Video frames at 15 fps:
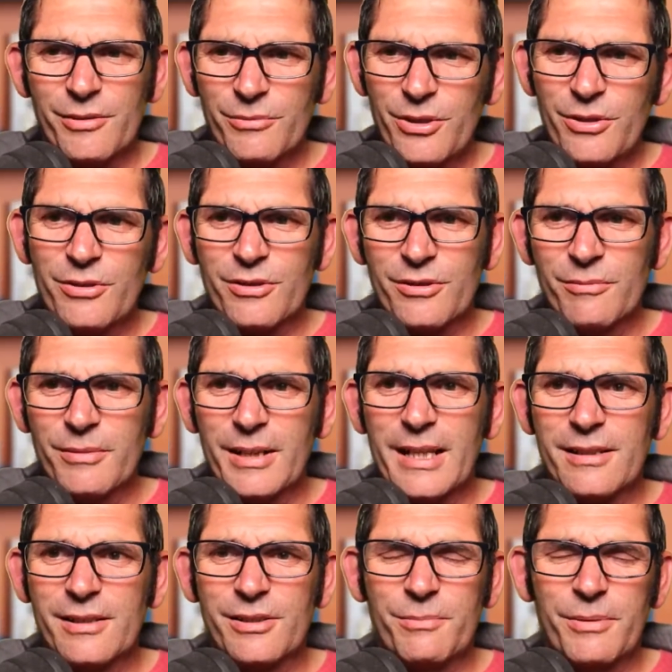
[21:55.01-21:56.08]
using some
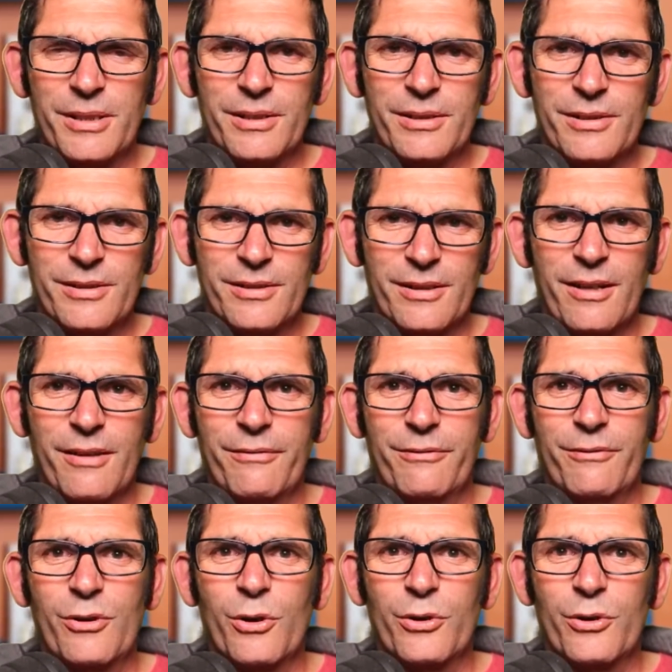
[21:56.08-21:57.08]
ladders because I've